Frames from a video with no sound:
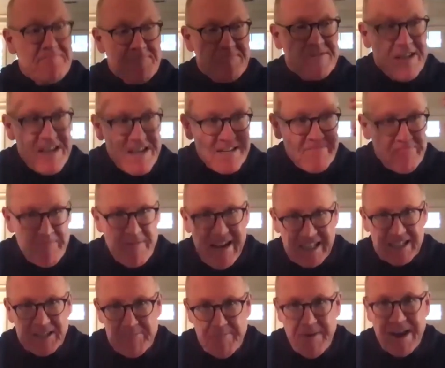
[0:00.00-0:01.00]
"It
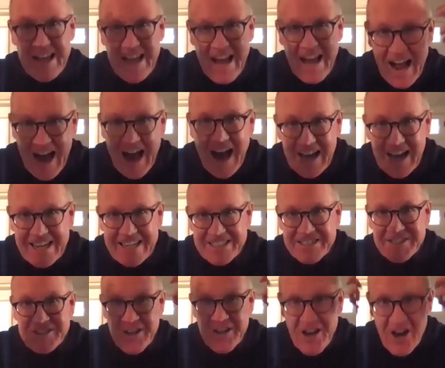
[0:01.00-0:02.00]
makes my
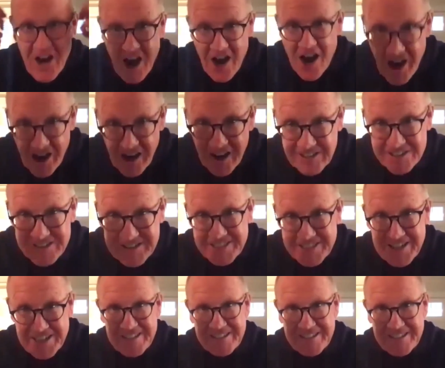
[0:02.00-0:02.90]
eyes hurt."